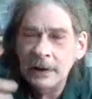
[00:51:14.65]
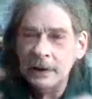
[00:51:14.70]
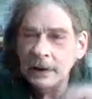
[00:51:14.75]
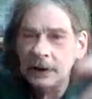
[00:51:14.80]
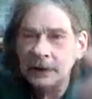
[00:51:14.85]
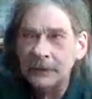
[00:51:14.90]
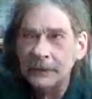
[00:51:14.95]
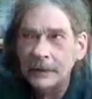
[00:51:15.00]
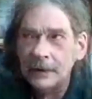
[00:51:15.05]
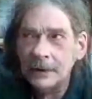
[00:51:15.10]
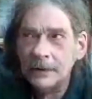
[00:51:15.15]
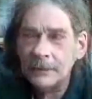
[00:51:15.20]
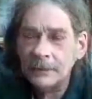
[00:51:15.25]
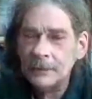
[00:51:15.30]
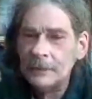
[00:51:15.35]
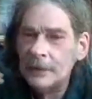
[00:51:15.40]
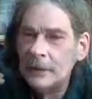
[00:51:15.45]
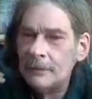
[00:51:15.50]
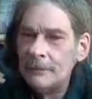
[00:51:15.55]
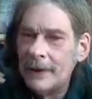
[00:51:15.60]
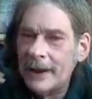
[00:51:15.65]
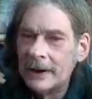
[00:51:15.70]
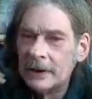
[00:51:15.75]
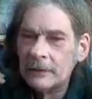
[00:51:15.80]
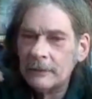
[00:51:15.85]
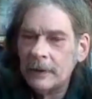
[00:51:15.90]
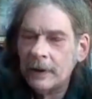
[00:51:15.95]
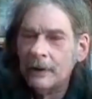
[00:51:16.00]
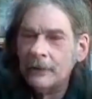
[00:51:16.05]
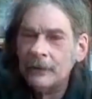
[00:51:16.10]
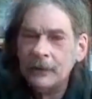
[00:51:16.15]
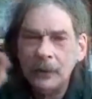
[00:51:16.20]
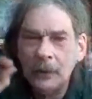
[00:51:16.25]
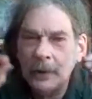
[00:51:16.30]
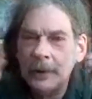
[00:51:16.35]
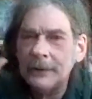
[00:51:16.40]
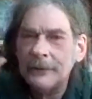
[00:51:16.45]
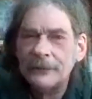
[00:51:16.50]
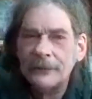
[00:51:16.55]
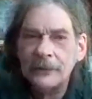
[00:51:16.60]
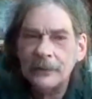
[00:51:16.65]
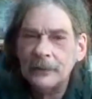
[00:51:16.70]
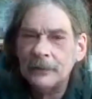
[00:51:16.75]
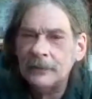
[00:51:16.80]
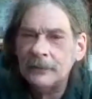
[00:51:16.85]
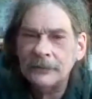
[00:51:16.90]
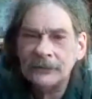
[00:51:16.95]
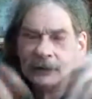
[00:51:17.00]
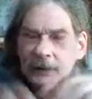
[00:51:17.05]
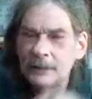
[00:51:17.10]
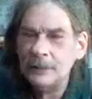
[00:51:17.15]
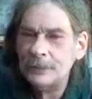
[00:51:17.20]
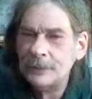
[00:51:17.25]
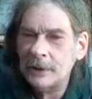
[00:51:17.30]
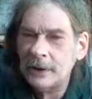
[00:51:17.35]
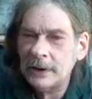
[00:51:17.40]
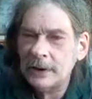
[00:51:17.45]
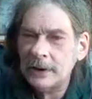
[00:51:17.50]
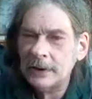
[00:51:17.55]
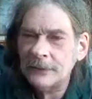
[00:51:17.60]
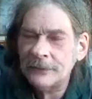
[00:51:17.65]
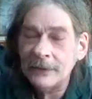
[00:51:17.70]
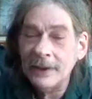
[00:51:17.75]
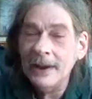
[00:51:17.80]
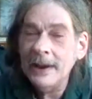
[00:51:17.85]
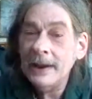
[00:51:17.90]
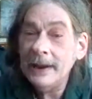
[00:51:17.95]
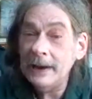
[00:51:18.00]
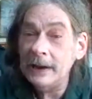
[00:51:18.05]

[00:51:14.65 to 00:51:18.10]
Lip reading: in the background noises and things,